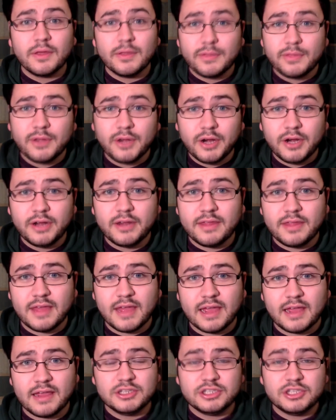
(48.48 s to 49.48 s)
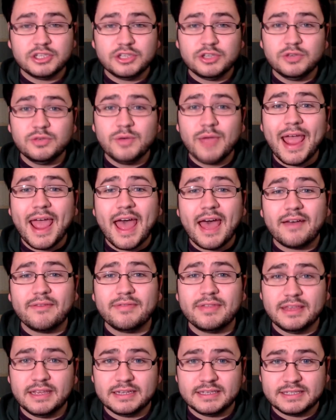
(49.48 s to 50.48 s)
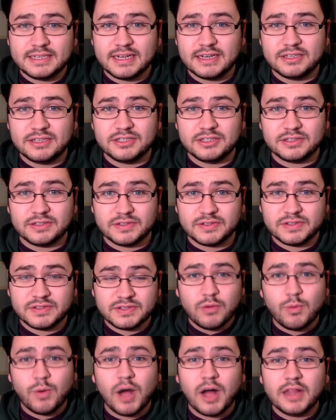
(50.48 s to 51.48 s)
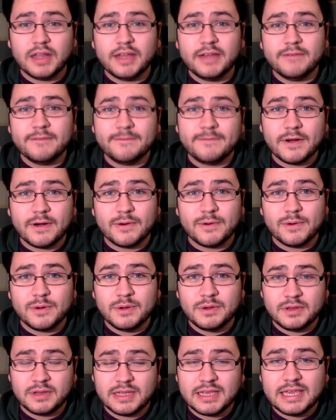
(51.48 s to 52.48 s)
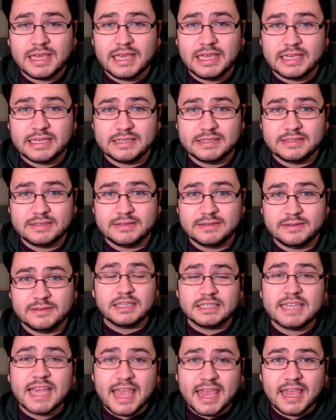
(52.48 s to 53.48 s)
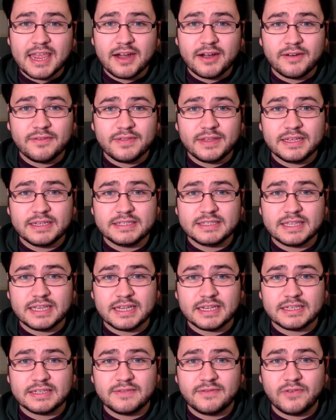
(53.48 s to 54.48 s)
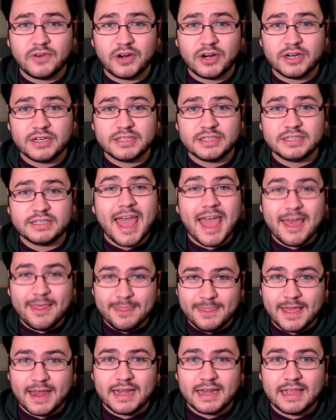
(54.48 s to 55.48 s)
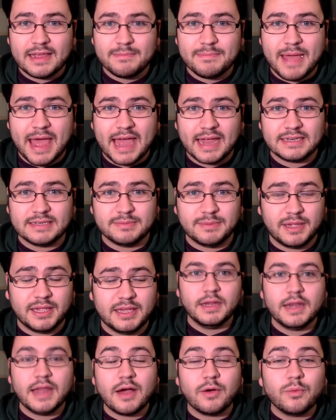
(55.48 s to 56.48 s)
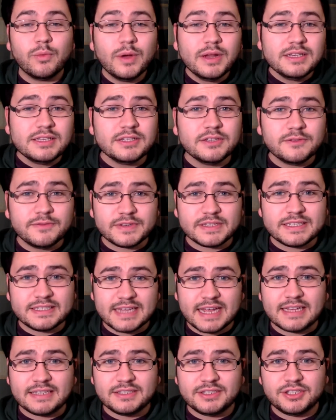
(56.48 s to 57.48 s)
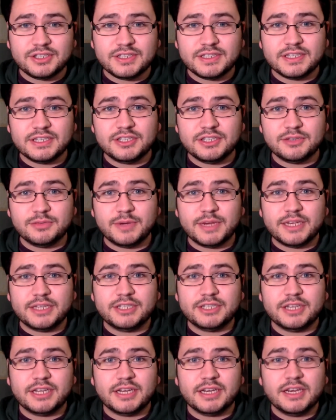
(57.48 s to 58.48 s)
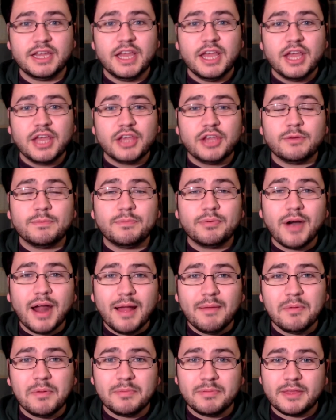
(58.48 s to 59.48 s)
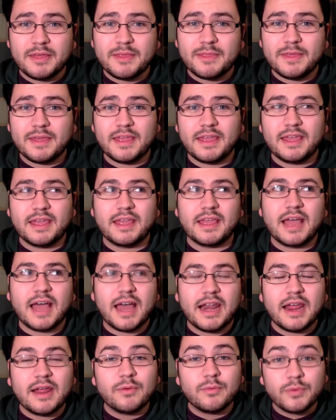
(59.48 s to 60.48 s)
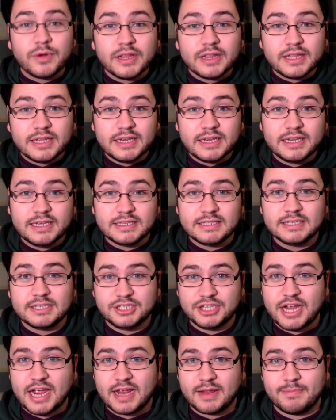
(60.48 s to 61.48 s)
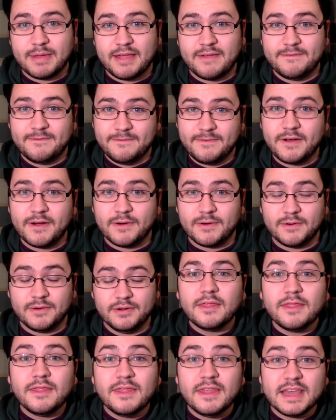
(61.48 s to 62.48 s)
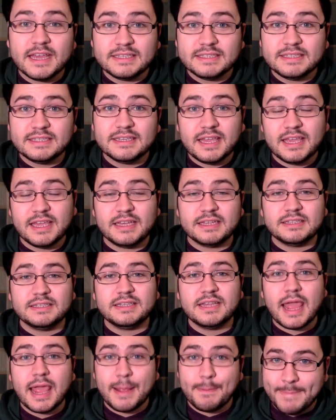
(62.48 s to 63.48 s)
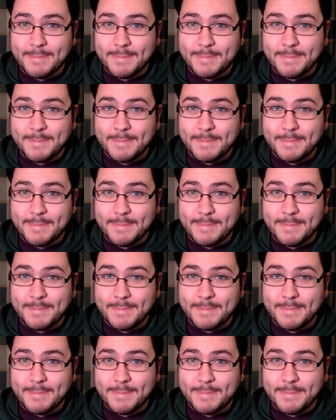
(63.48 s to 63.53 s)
Third thing, do you have the essentials? Wallet, phone, keys. Take care of these things first and then get back to me. Now, once you've assessed your situation, you're probably thinking, God, I really need to check my phone. This is a